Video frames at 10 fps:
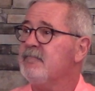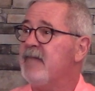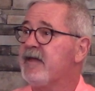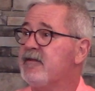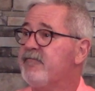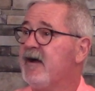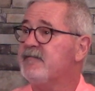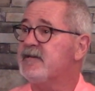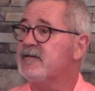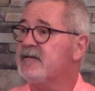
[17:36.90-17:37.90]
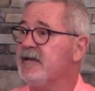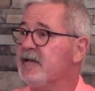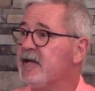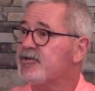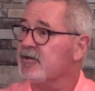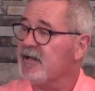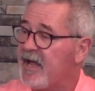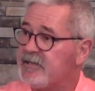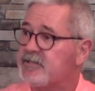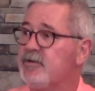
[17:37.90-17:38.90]
Matthew 5:16, let your
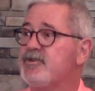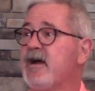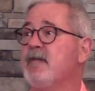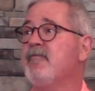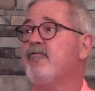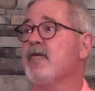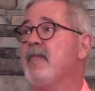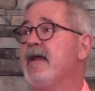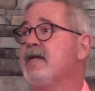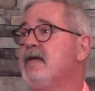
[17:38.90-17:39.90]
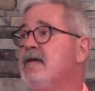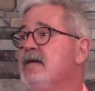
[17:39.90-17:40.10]
light so shine before men